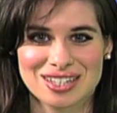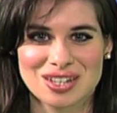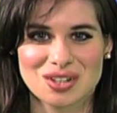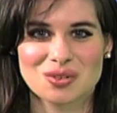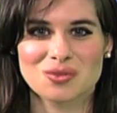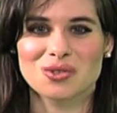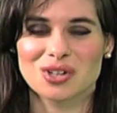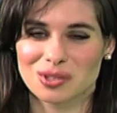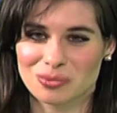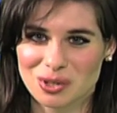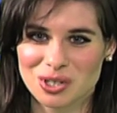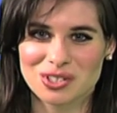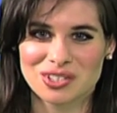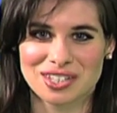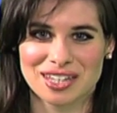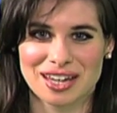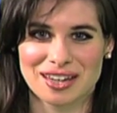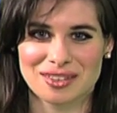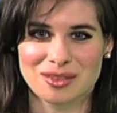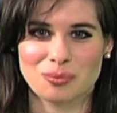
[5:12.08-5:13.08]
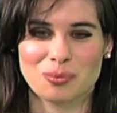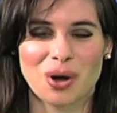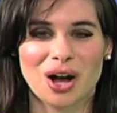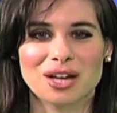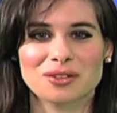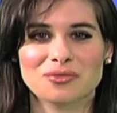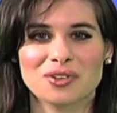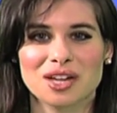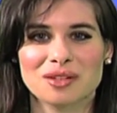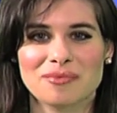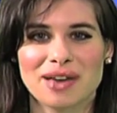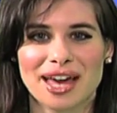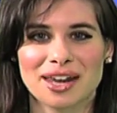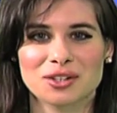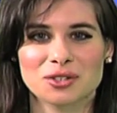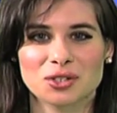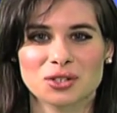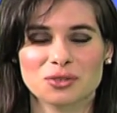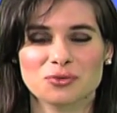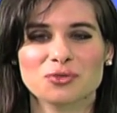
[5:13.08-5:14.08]
Wilmer Stith, bond fund
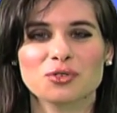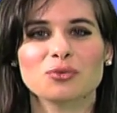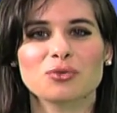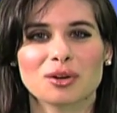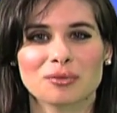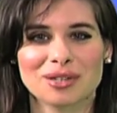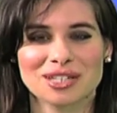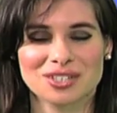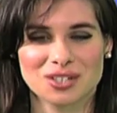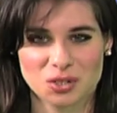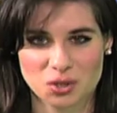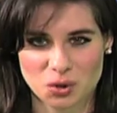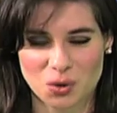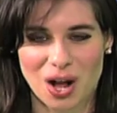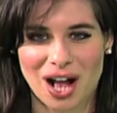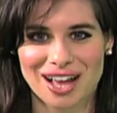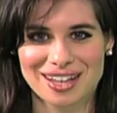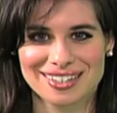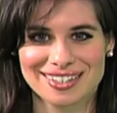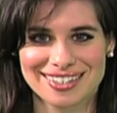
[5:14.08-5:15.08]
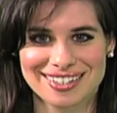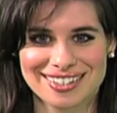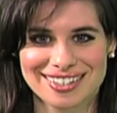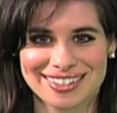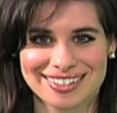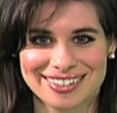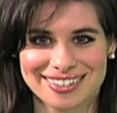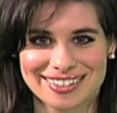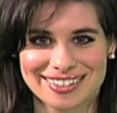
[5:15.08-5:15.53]
manager for Wilmington Trust.